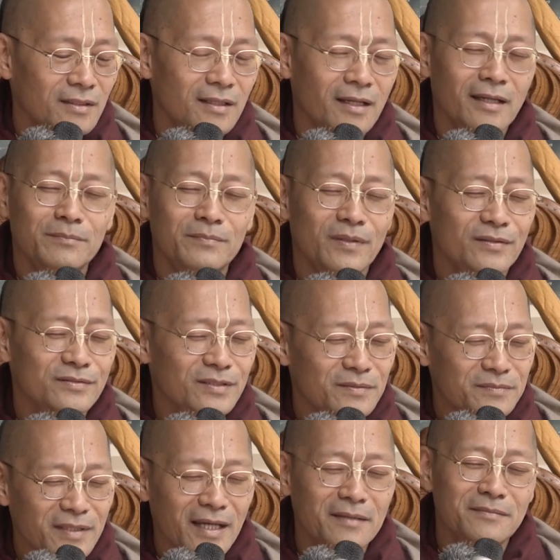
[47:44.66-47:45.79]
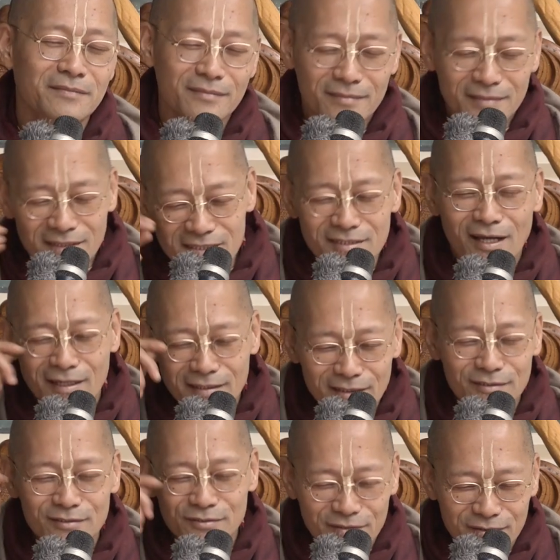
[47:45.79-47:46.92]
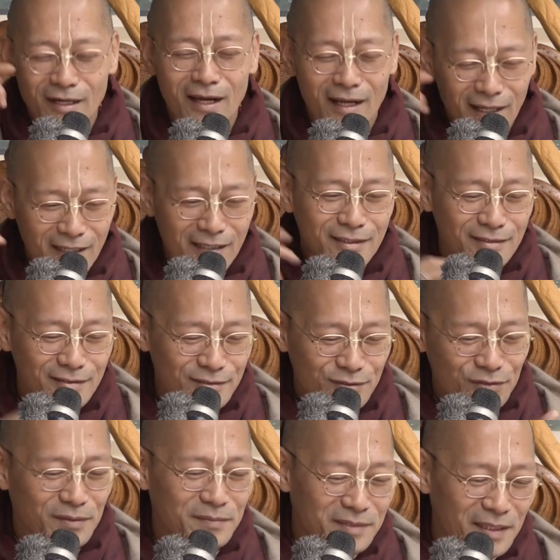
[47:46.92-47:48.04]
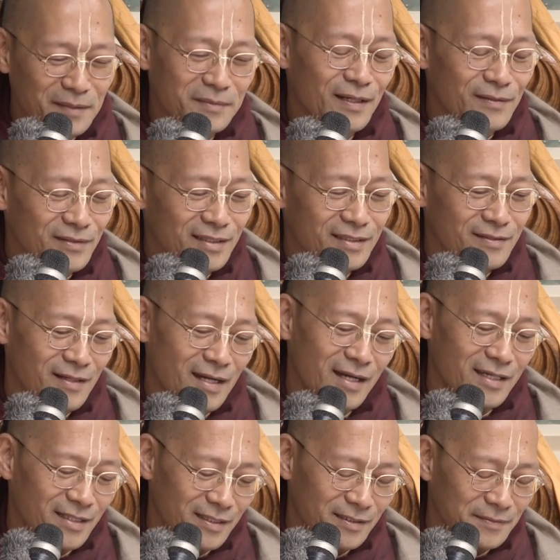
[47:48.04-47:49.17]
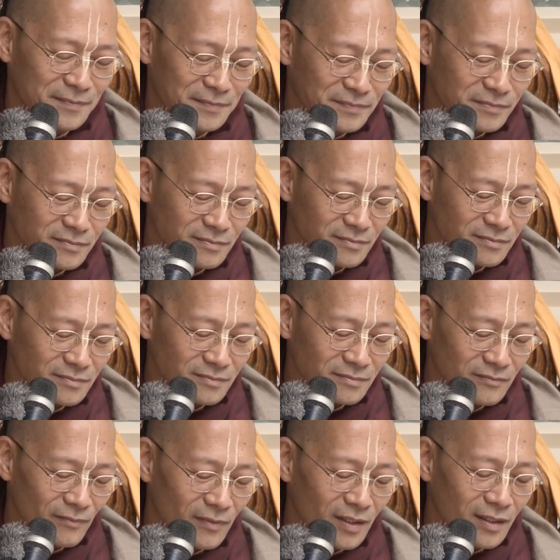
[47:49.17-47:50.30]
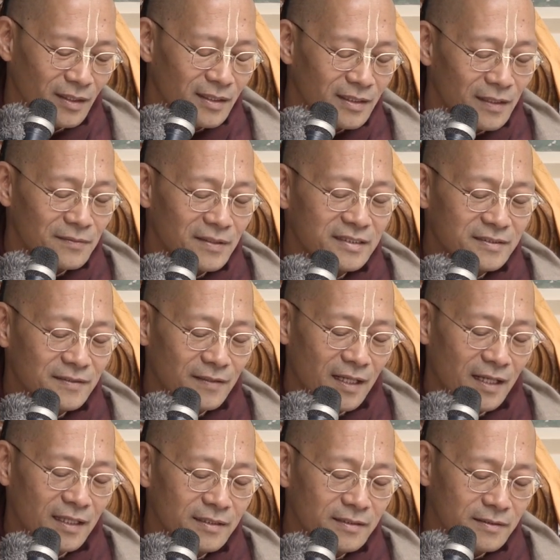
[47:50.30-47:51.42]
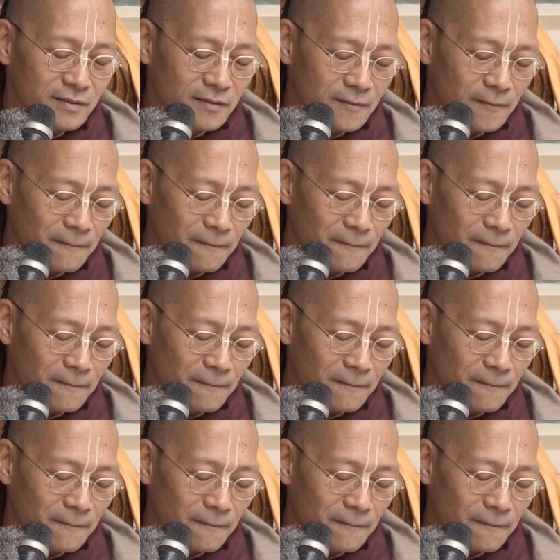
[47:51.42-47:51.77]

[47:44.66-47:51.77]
And both of them started to cry. Two of them now are crying. Now later on,